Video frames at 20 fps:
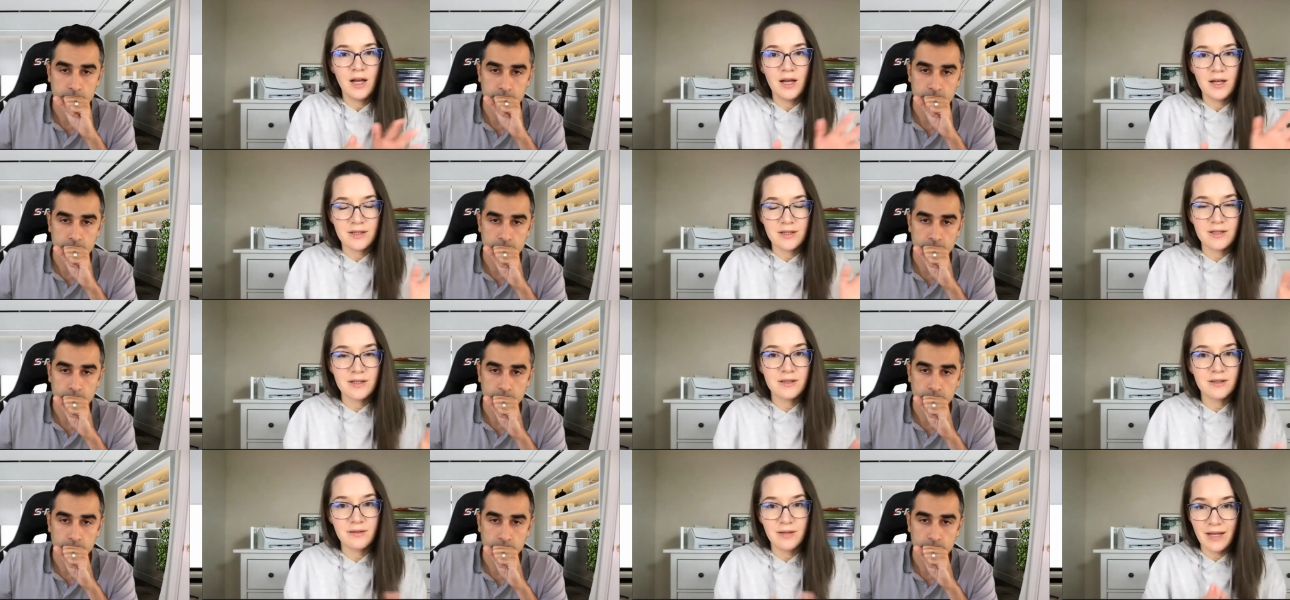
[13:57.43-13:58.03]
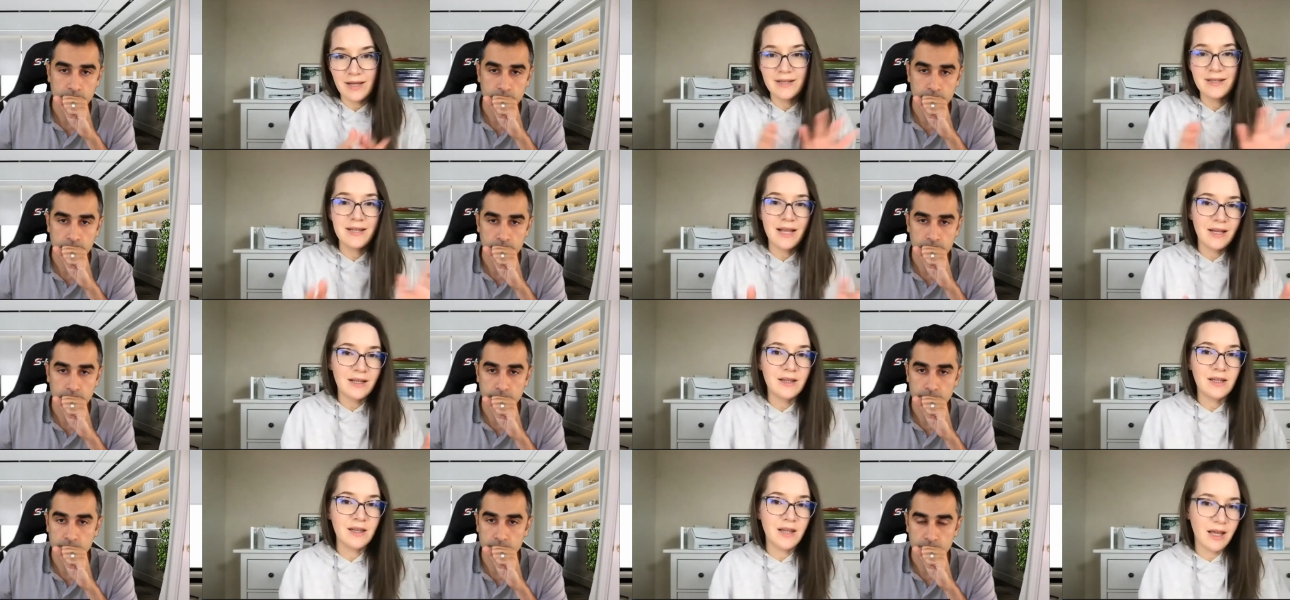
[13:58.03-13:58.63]
Speaker 1: uh,
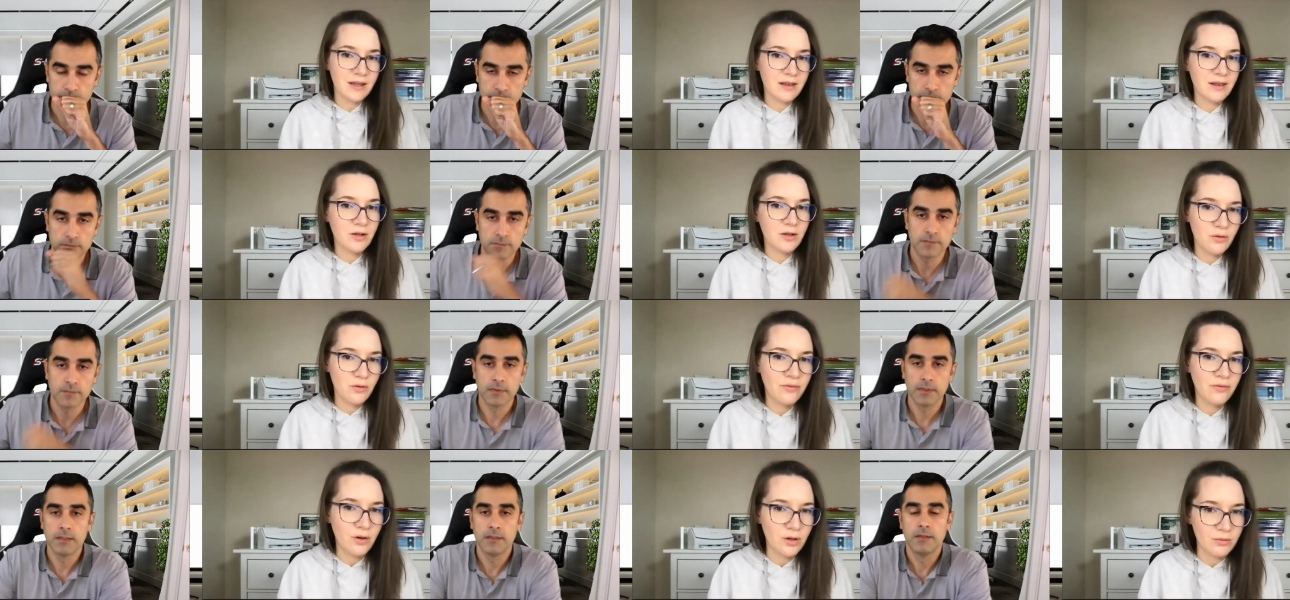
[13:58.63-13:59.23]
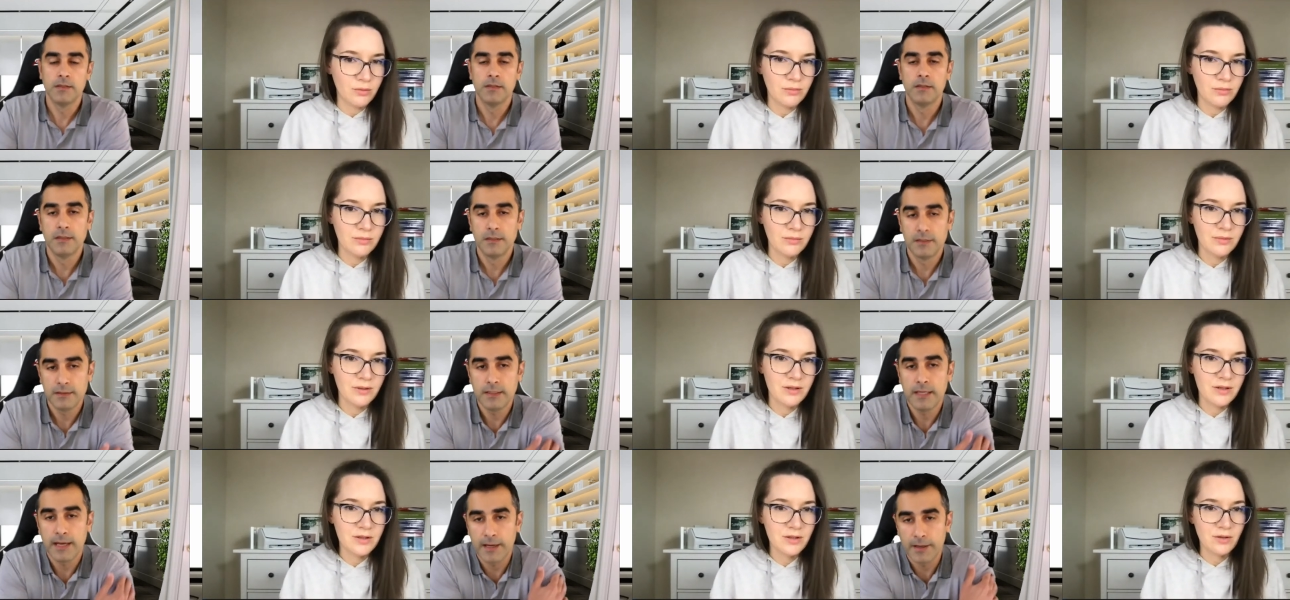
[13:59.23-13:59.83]
exactly like the new form.
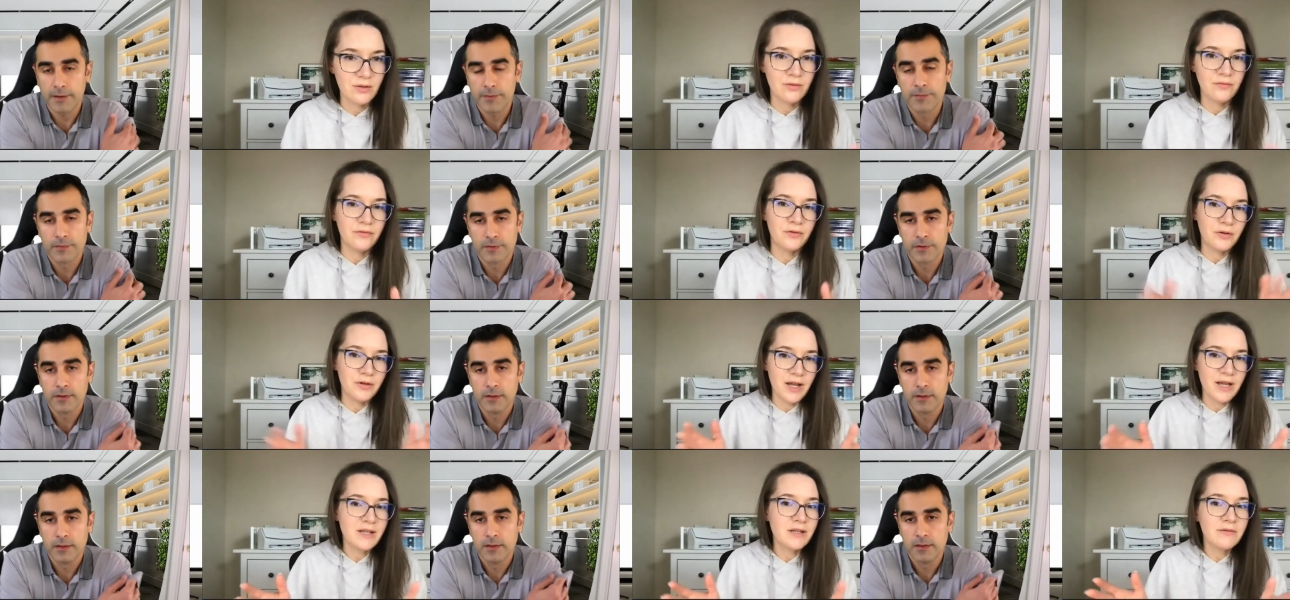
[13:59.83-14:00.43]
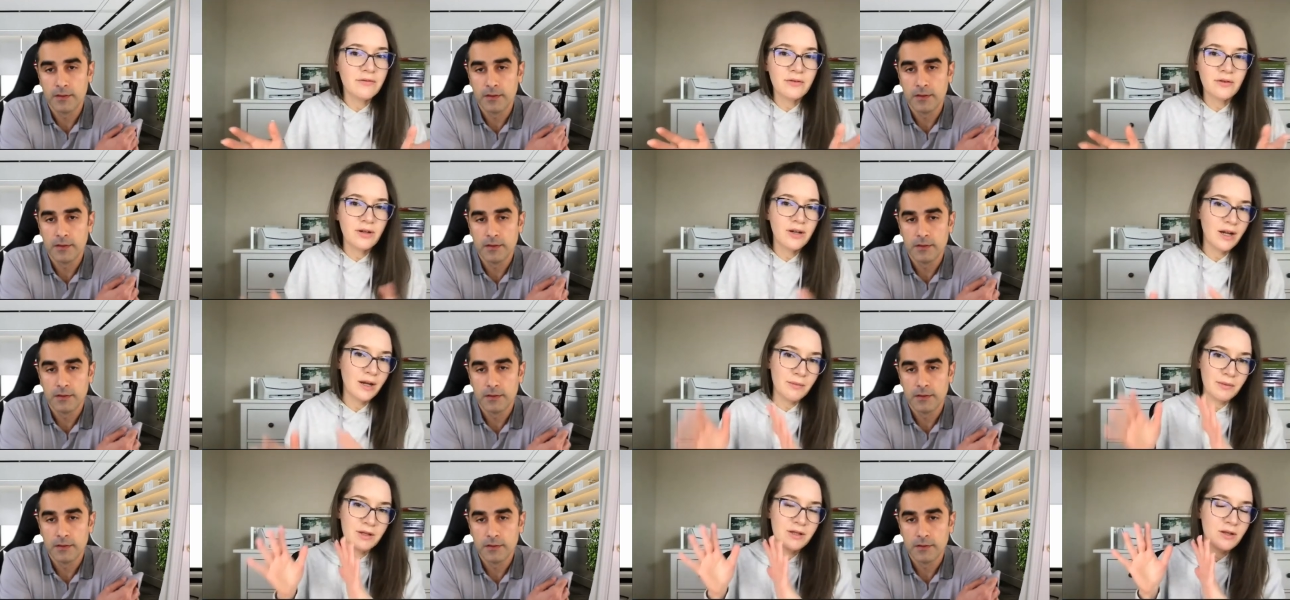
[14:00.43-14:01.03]
Yeah. So for United for
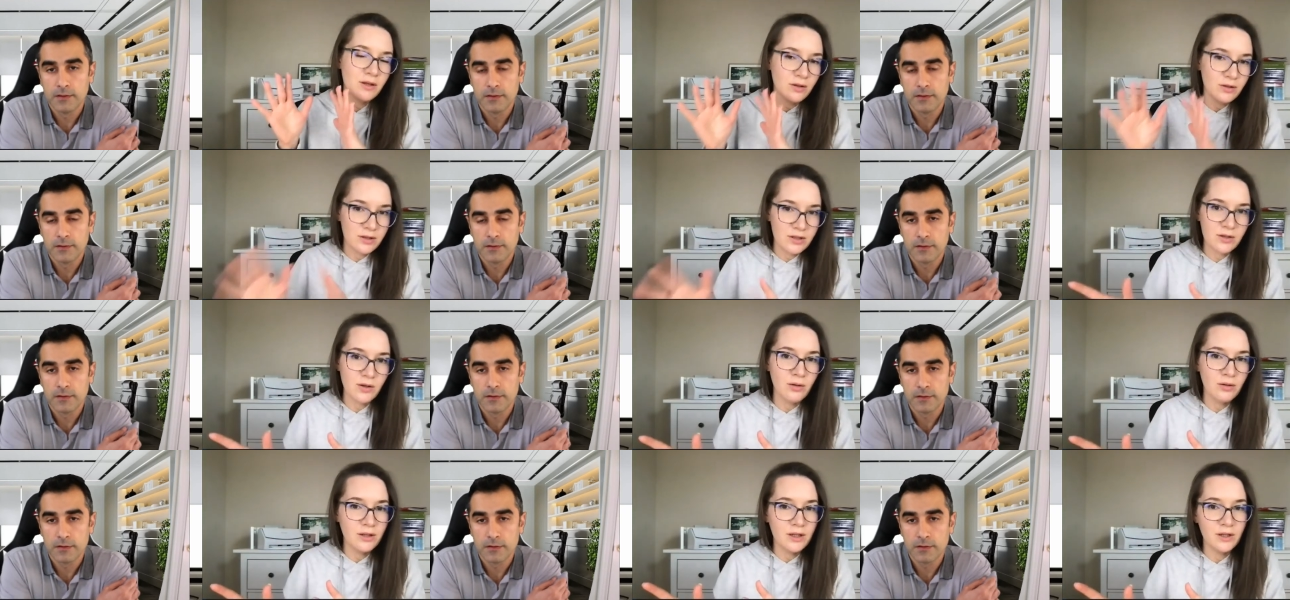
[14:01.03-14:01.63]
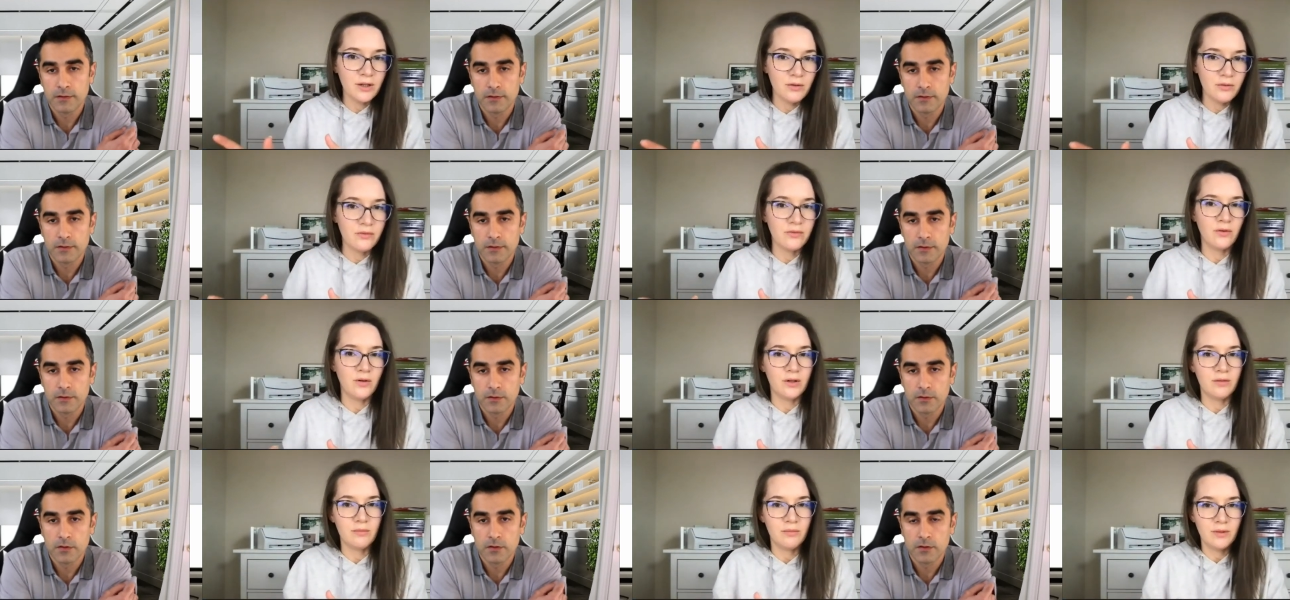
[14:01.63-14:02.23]
Ukraine, it's solely new
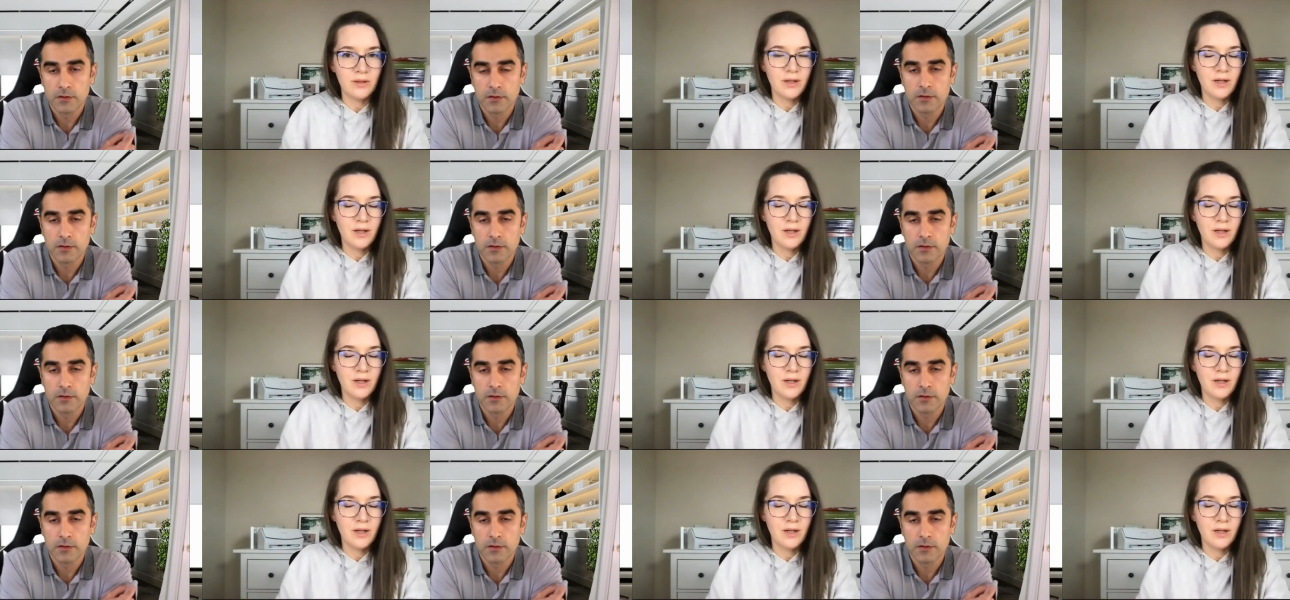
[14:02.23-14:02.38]
form.